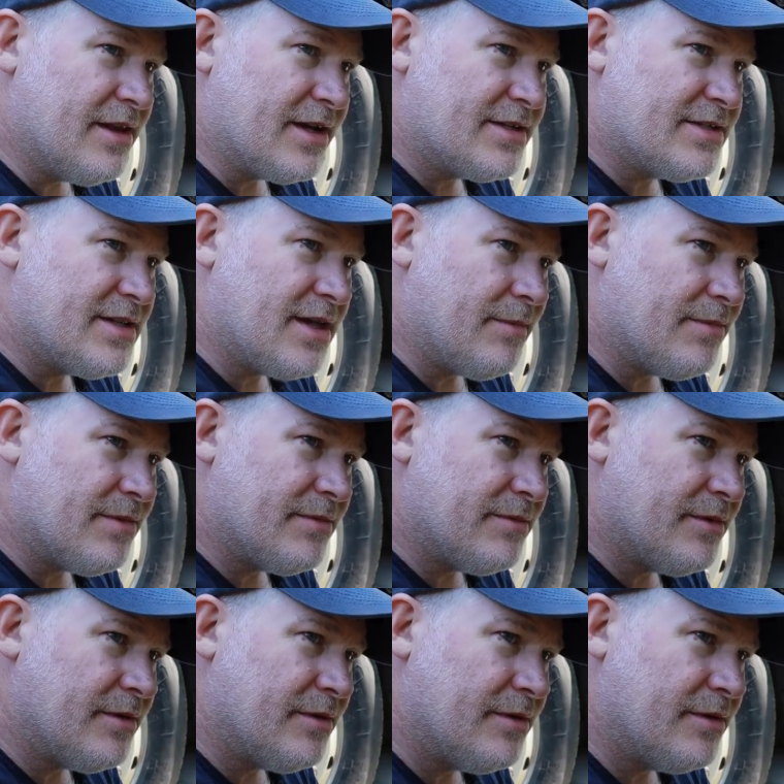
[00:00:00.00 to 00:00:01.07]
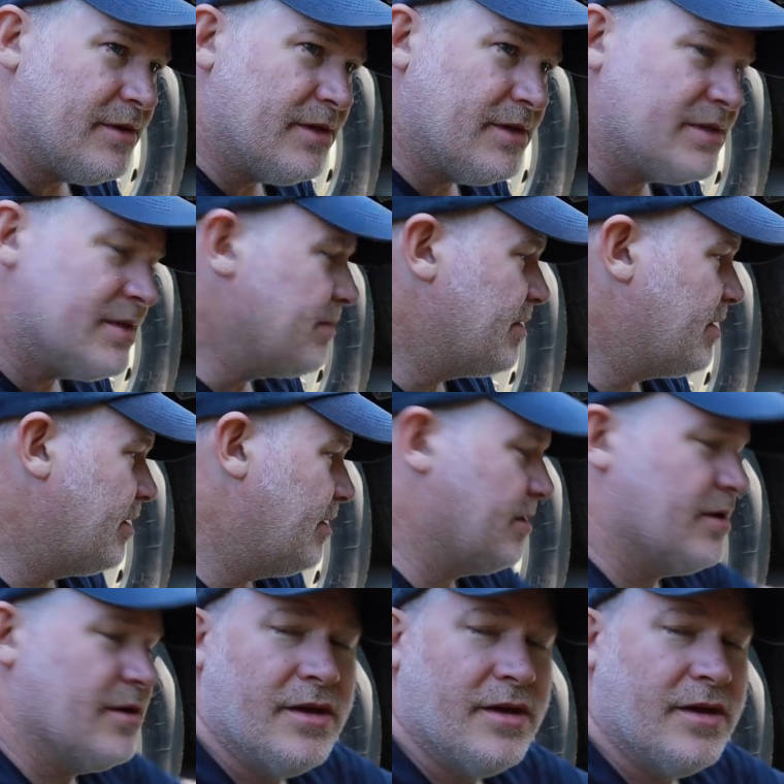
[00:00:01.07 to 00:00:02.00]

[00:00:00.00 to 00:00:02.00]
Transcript: The next step is something